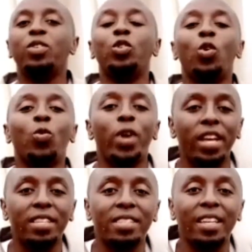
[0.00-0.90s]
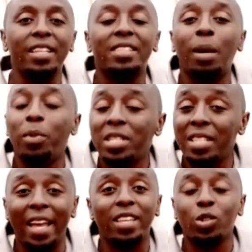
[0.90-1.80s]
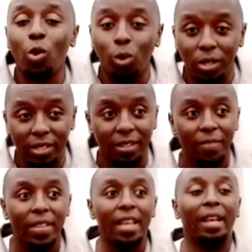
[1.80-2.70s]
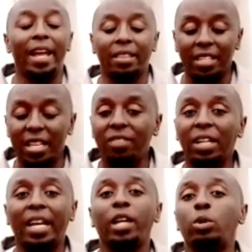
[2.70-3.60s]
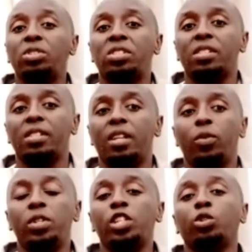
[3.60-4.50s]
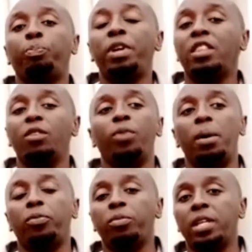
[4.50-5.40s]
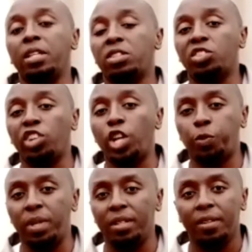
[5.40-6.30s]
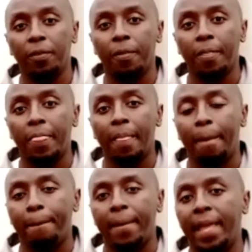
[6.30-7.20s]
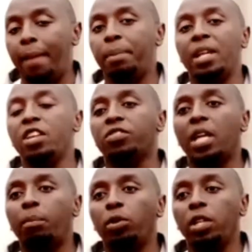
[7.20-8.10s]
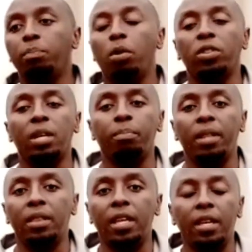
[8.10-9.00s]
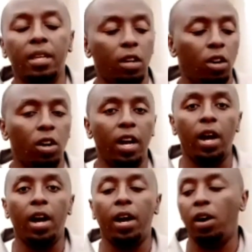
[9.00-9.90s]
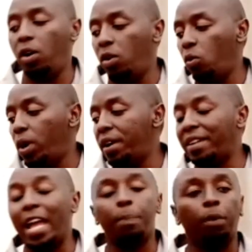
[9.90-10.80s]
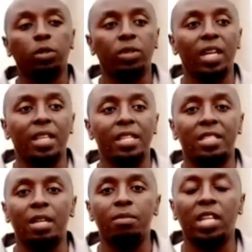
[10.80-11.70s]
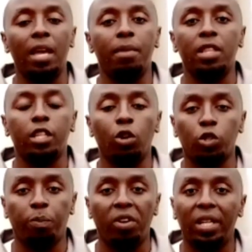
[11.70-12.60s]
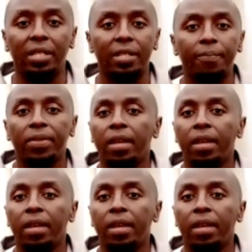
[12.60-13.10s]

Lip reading: Your waste is somebody else's gold. Like these avocados, we just picked them out from the trash bin. I believe somebody bought them and they were ripe all together at the same time and they got spoiled,